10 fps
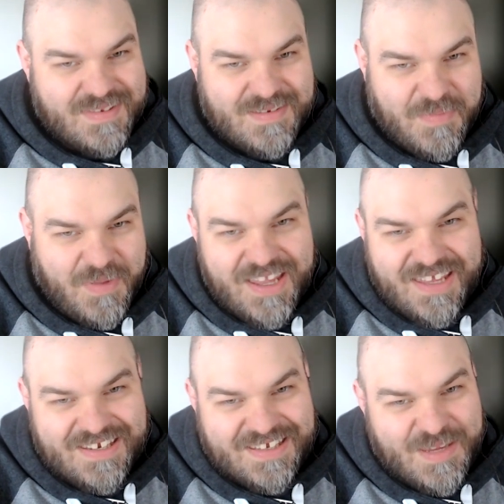buy
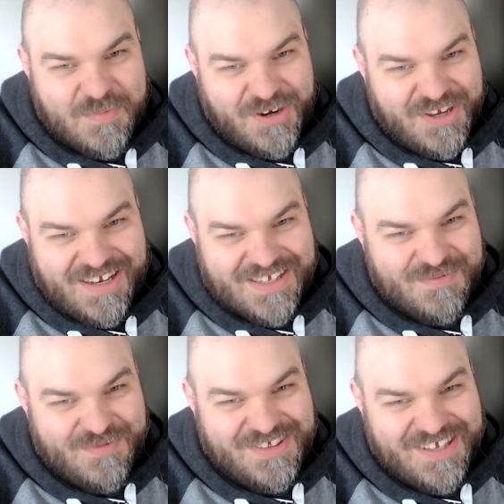it and keep running it as a
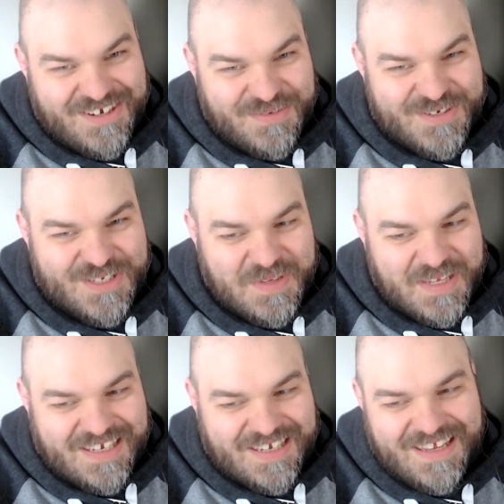movie theater, which has
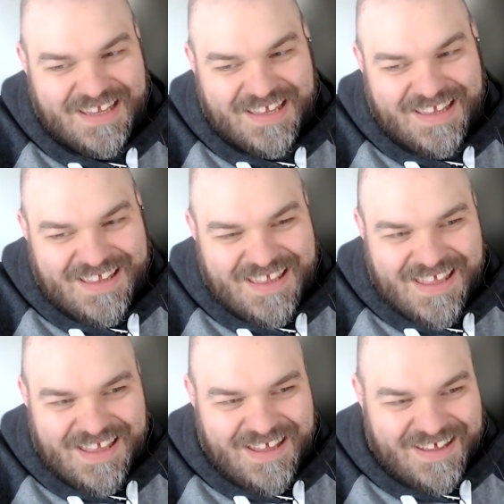been
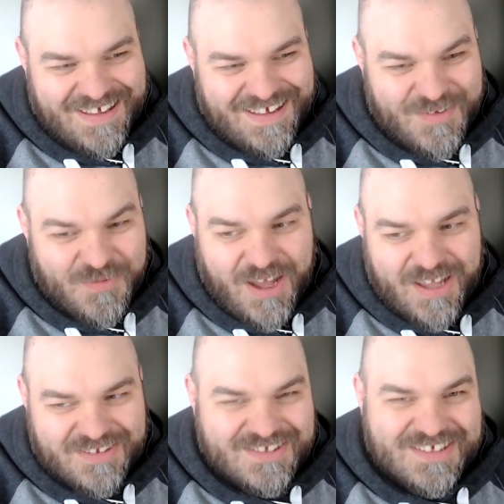
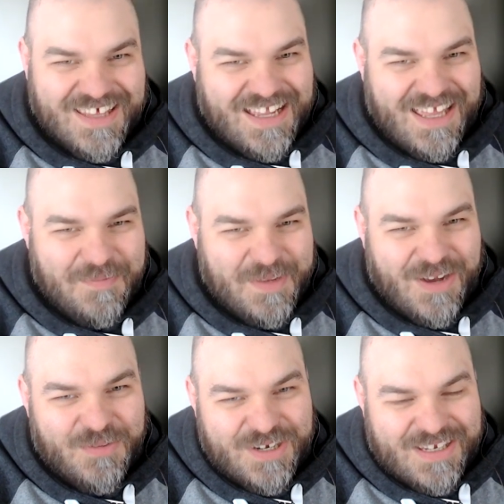wild. Like I mean,
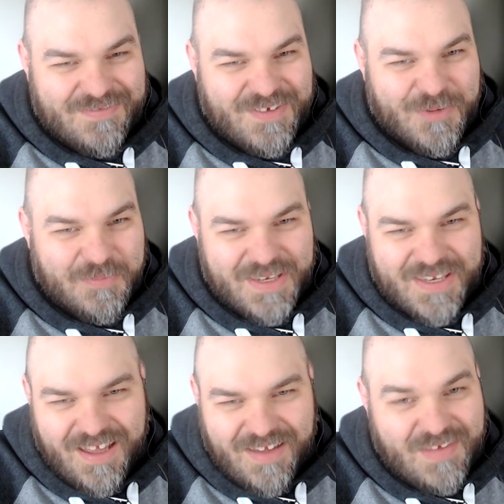I work in film, but
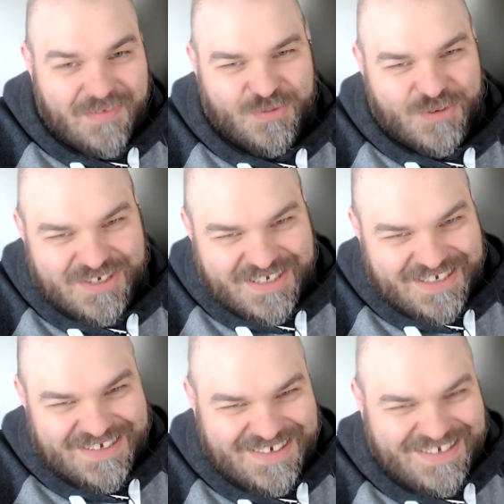not I've never worked
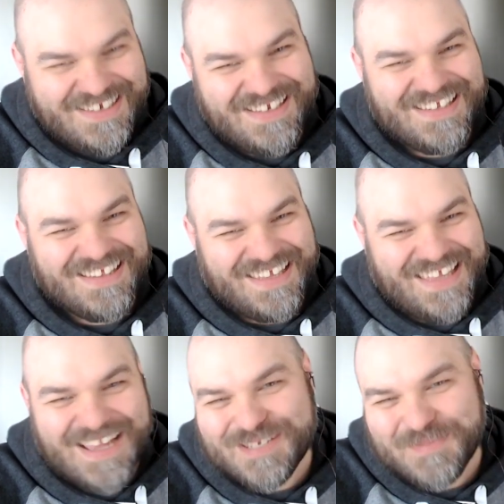in like
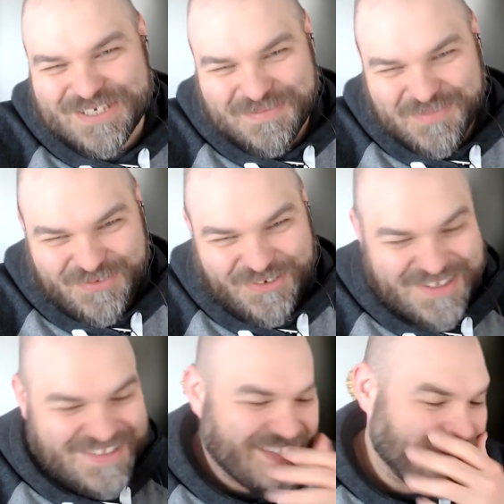exhibition before.
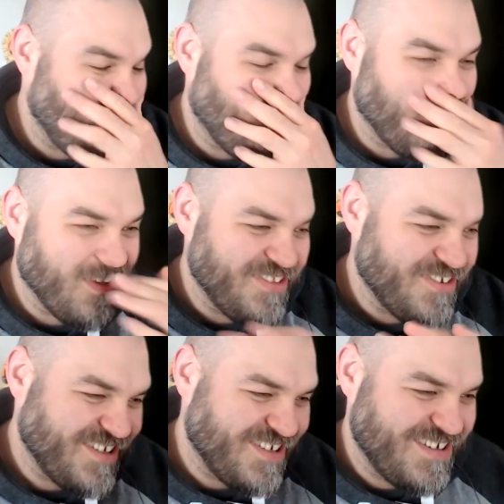It's a whole
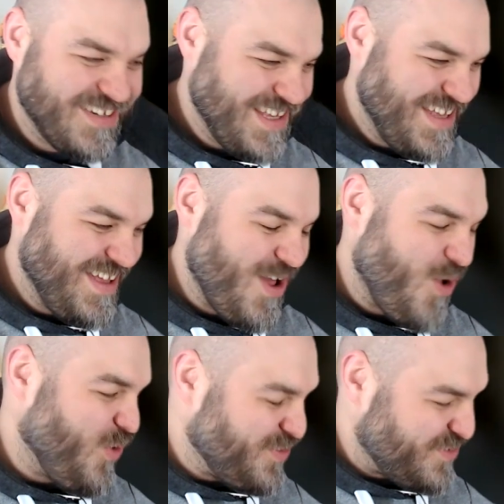other
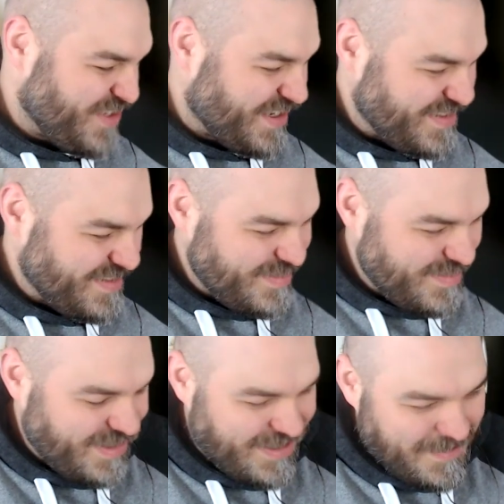thing.
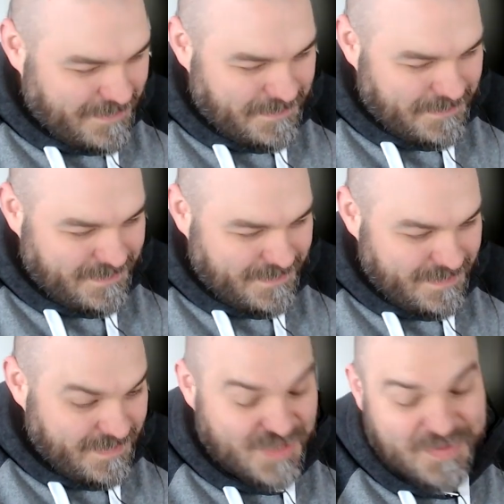But
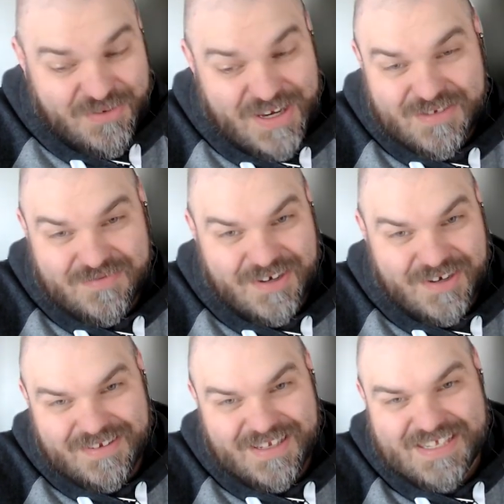it's been great so
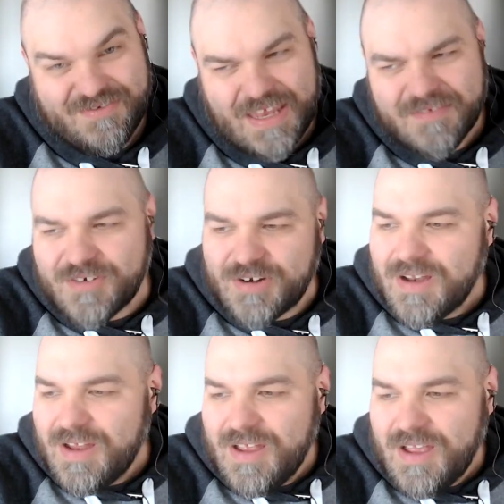far. Like I said, we had it for,
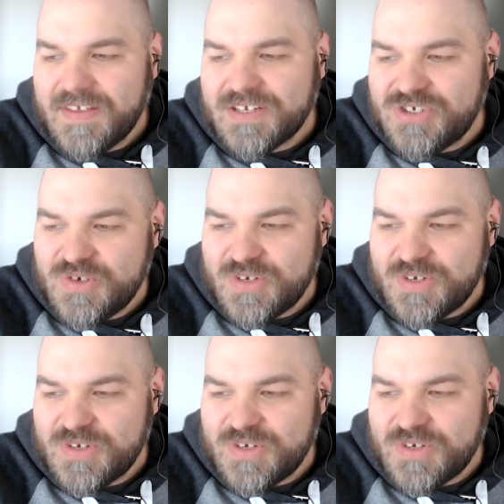I think June is our